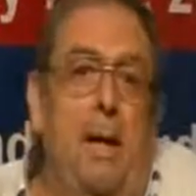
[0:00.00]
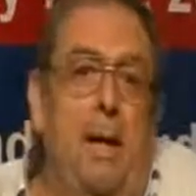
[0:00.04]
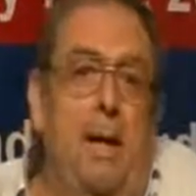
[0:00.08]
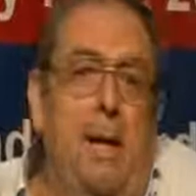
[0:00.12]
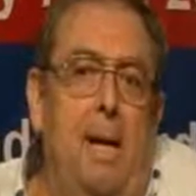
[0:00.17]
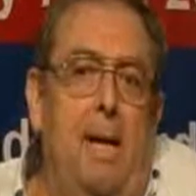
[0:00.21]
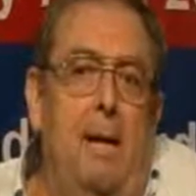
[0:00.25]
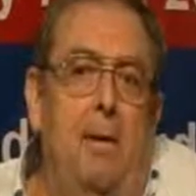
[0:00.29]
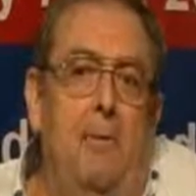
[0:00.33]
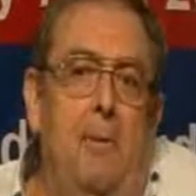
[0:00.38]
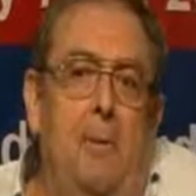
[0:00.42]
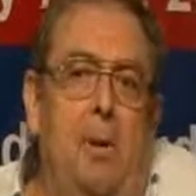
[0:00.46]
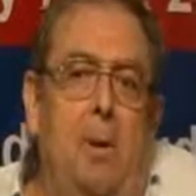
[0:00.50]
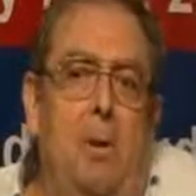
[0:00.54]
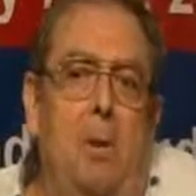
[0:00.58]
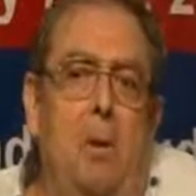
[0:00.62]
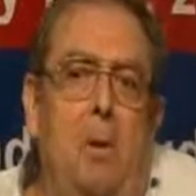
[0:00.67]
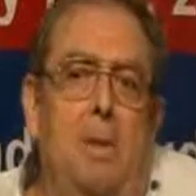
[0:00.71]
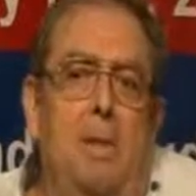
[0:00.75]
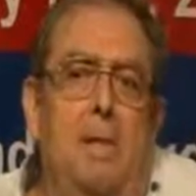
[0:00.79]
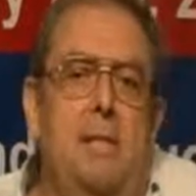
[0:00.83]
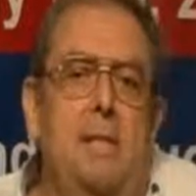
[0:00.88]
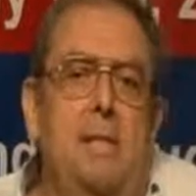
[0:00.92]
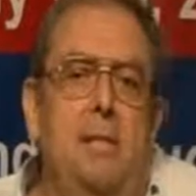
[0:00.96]
Again,
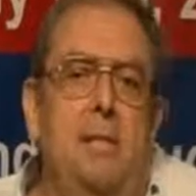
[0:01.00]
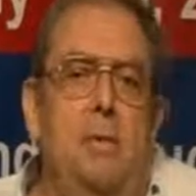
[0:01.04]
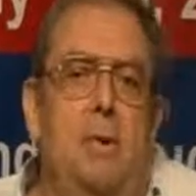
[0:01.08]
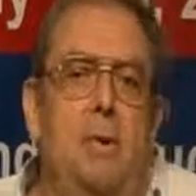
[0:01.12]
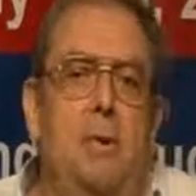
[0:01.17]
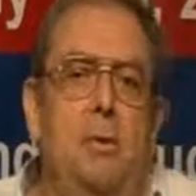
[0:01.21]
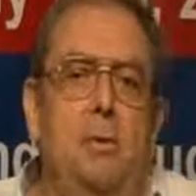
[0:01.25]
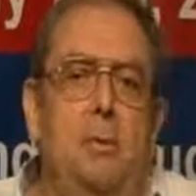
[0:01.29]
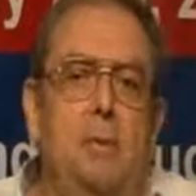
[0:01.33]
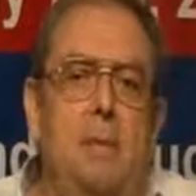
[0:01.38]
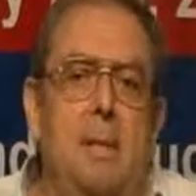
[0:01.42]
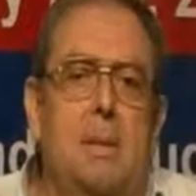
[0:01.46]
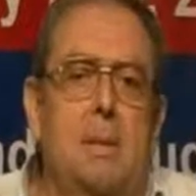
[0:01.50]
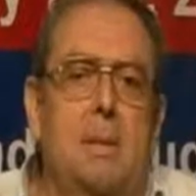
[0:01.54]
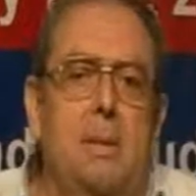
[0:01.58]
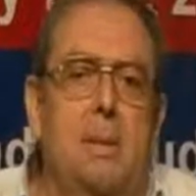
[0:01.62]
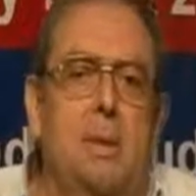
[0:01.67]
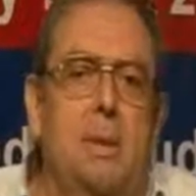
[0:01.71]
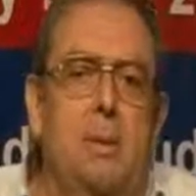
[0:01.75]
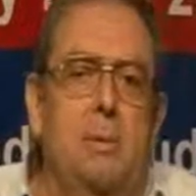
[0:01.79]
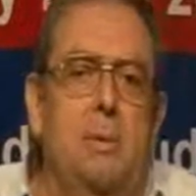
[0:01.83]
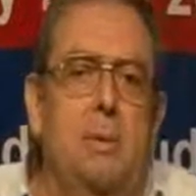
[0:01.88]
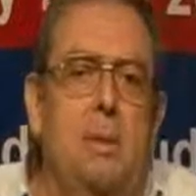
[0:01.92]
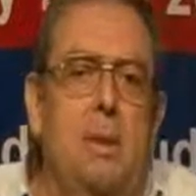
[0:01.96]
all this is
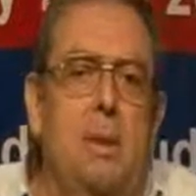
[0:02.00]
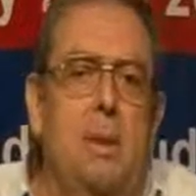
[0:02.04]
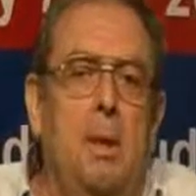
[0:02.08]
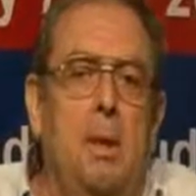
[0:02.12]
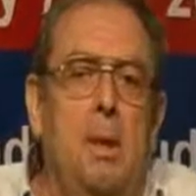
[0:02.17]
documented.